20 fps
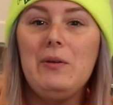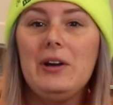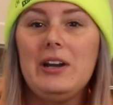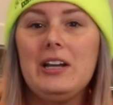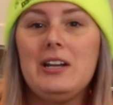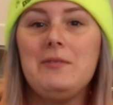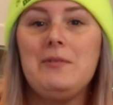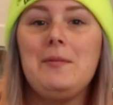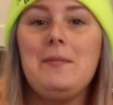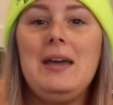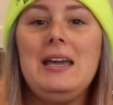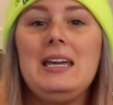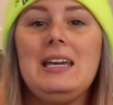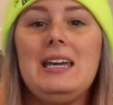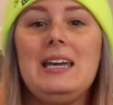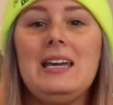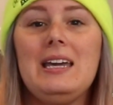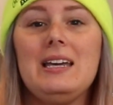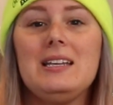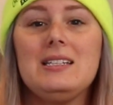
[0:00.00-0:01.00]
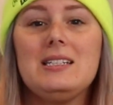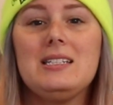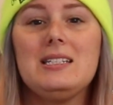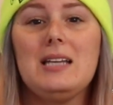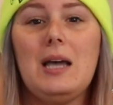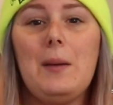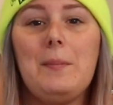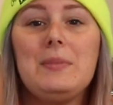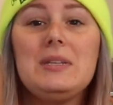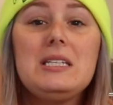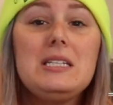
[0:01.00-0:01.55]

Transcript: We're going to be making some